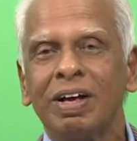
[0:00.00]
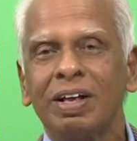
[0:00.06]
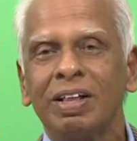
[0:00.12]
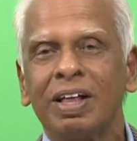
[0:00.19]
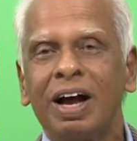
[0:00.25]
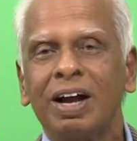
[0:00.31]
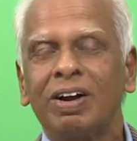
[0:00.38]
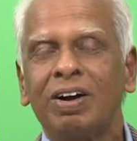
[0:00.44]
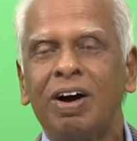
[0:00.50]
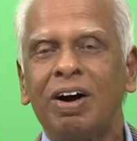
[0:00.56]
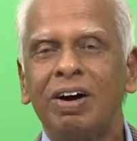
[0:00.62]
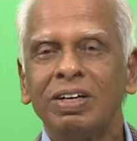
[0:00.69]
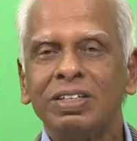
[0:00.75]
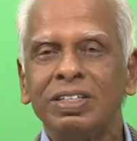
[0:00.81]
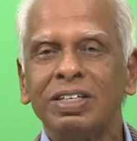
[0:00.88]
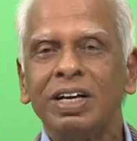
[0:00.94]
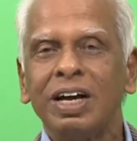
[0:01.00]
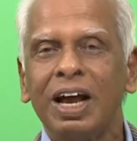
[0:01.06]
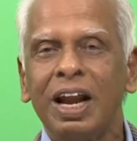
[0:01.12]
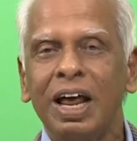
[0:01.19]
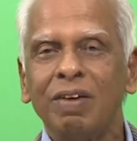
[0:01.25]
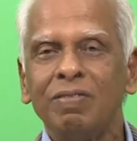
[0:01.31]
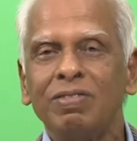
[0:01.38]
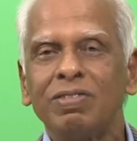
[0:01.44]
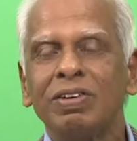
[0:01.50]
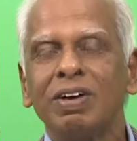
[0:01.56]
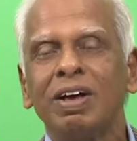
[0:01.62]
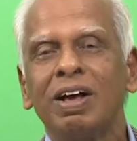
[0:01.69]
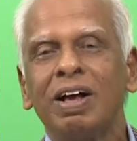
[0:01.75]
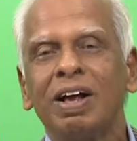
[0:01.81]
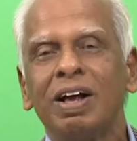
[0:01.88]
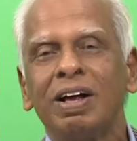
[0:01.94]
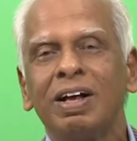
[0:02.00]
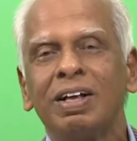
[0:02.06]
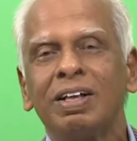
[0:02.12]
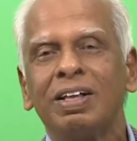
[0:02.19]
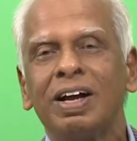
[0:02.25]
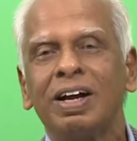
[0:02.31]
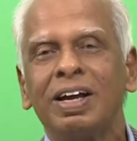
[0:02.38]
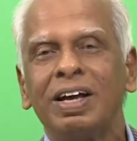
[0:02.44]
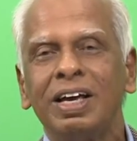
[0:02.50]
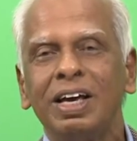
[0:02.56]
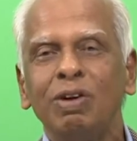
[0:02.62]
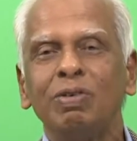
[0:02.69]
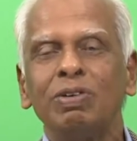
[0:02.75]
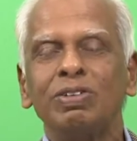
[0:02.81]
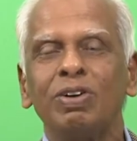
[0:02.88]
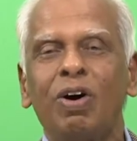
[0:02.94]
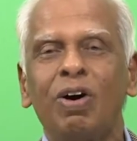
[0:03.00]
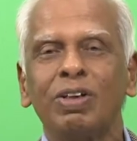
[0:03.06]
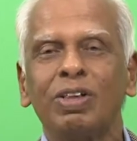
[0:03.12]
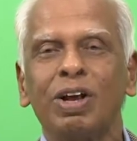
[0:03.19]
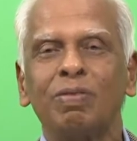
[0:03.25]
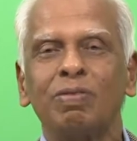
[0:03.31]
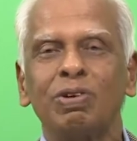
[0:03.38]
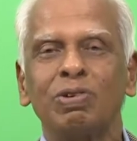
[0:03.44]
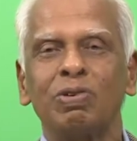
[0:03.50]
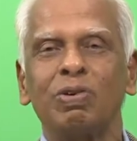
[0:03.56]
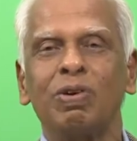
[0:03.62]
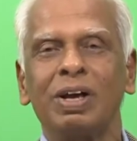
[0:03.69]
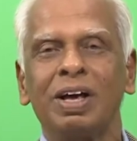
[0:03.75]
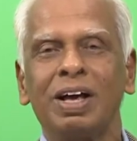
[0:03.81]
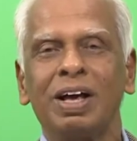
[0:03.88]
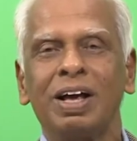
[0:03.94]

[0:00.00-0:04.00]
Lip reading: that Agasti claims that he was the author of the story.